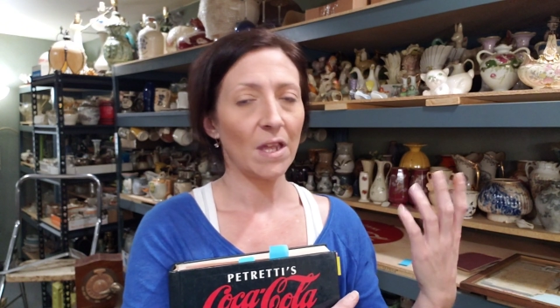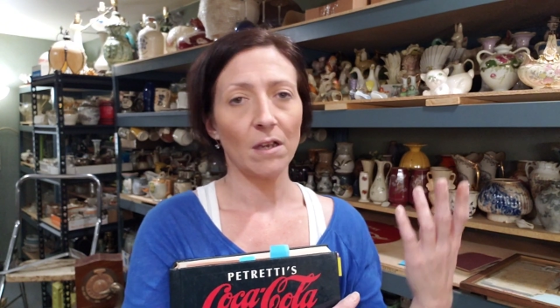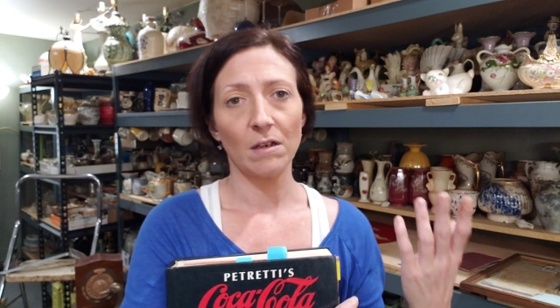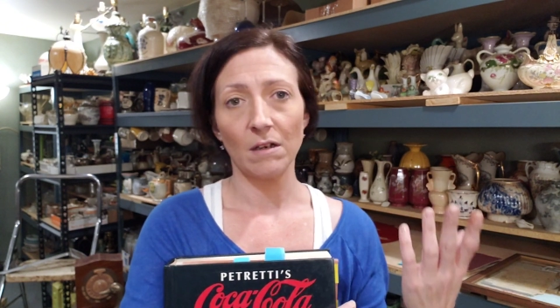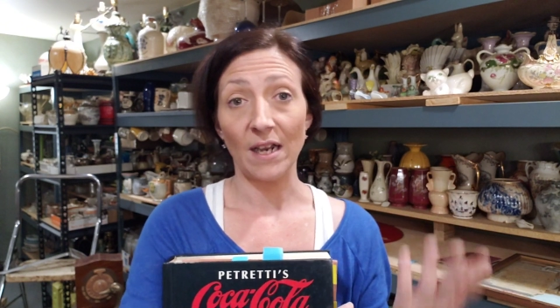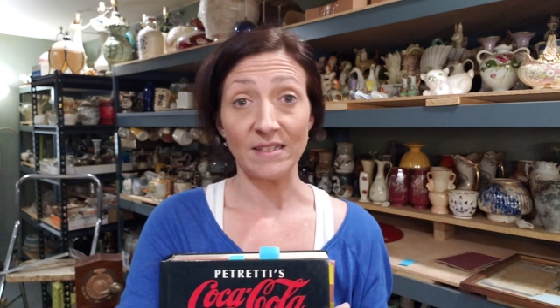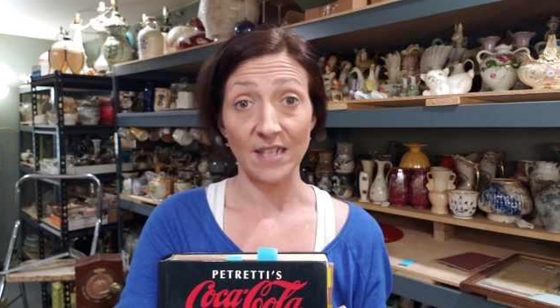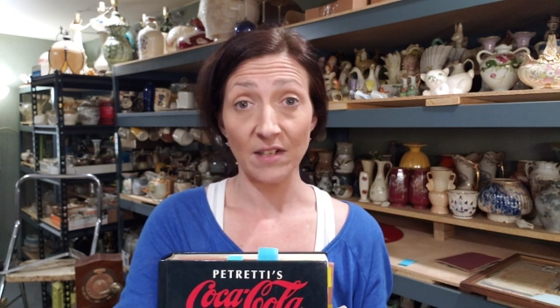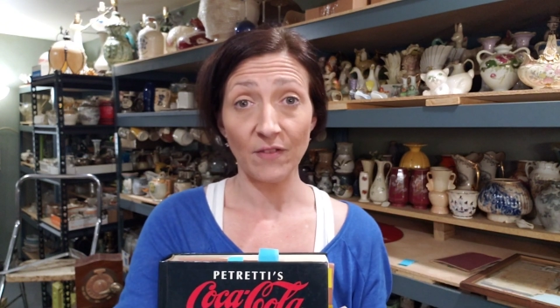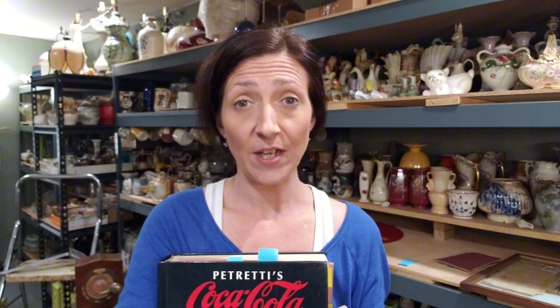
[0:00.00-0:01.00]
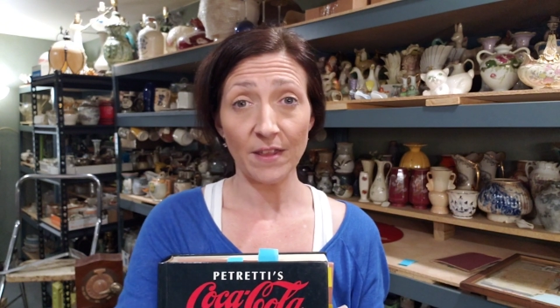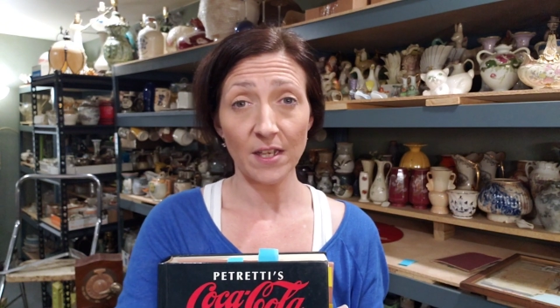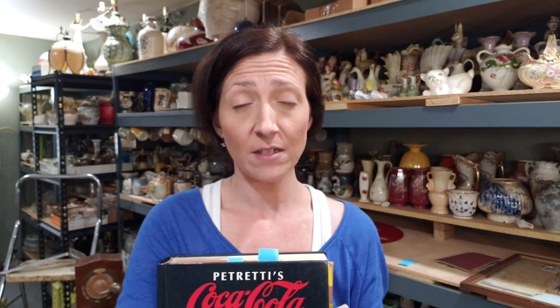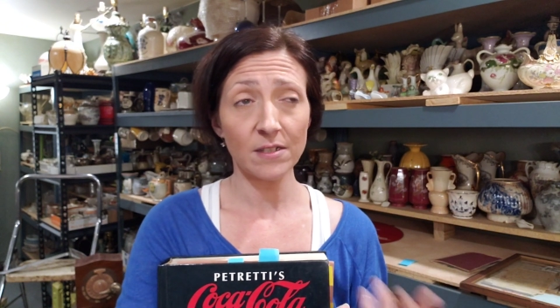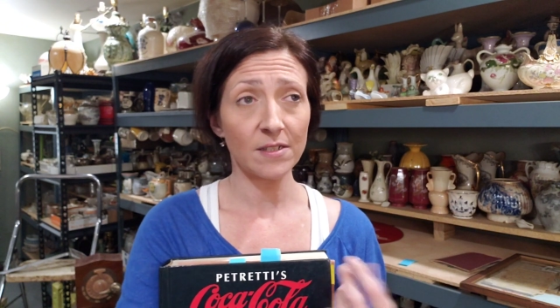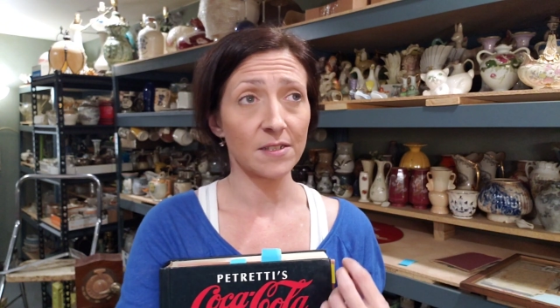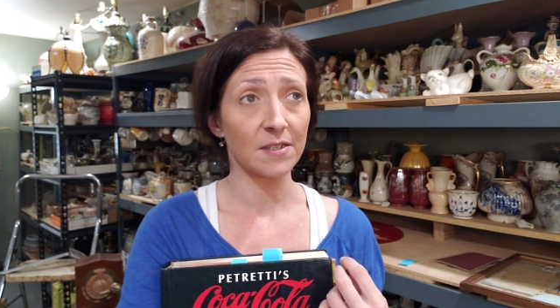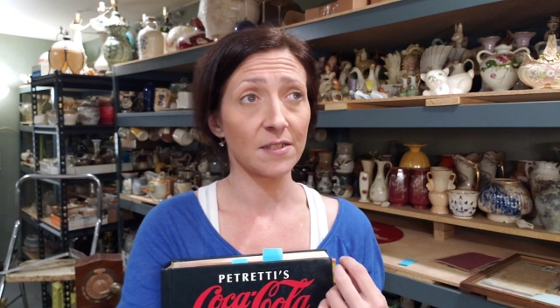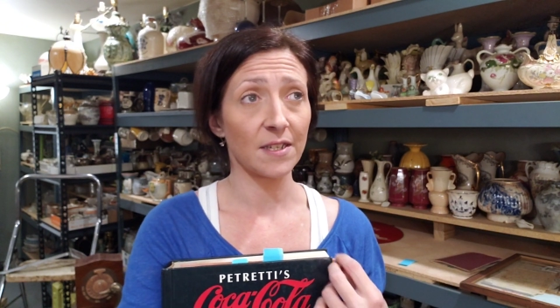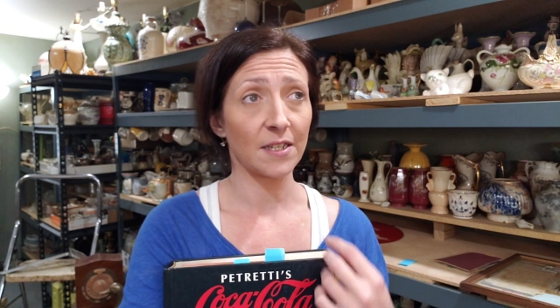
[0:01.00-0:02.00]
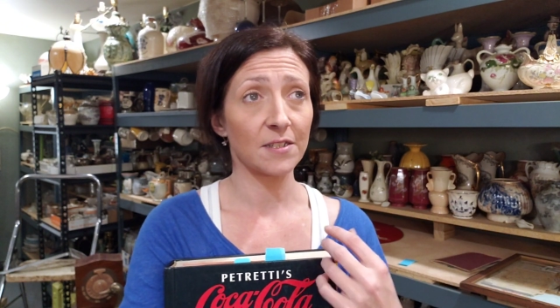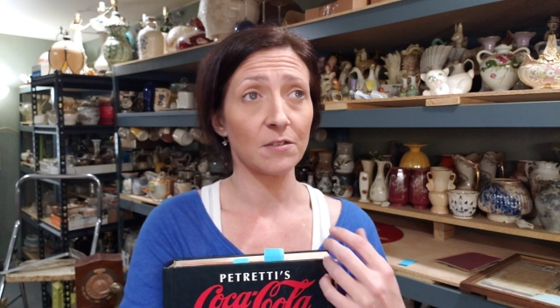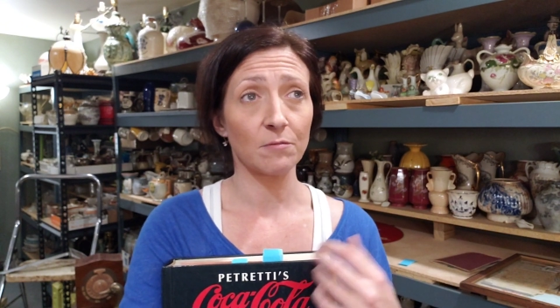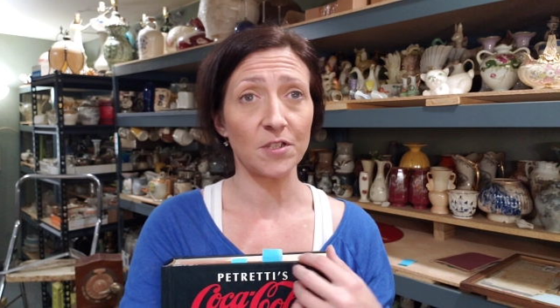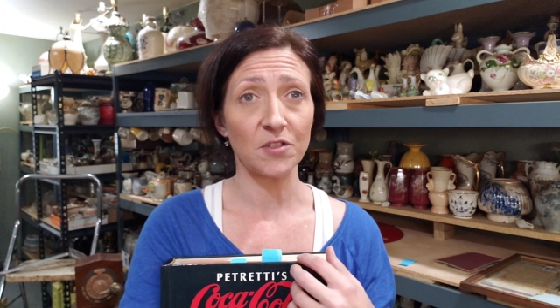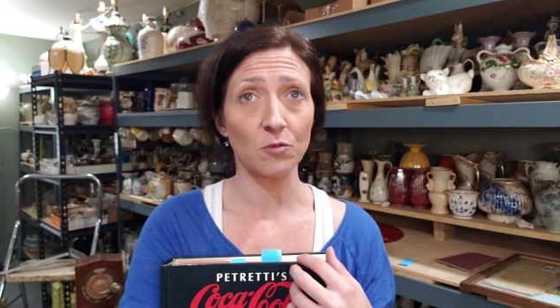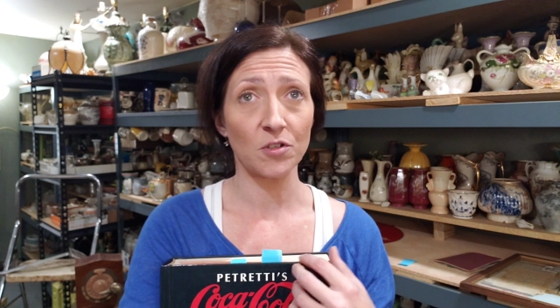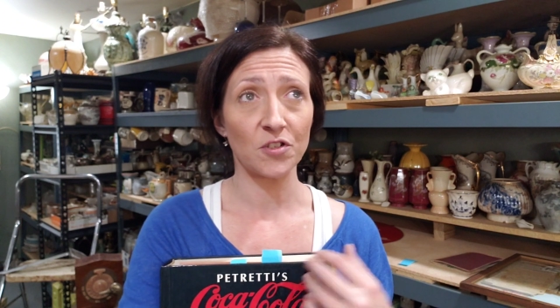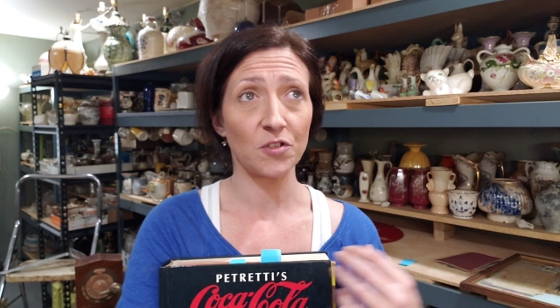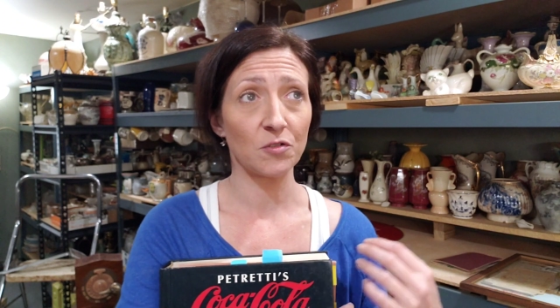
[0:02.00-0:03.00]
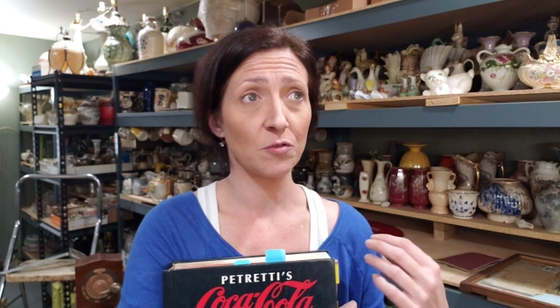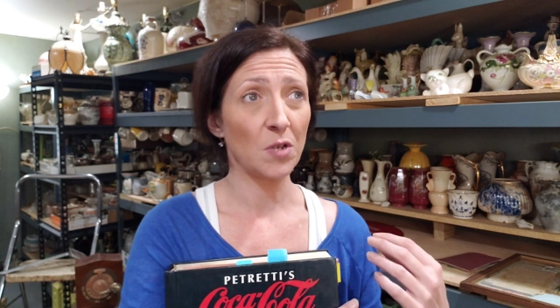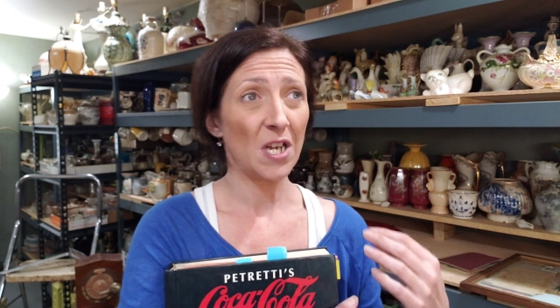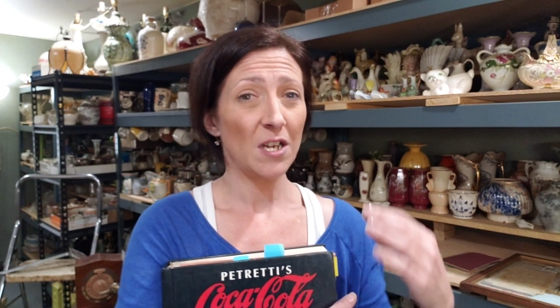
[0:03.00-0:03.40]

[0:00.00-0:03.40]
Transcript: uh, identify things. This is an excellent resource to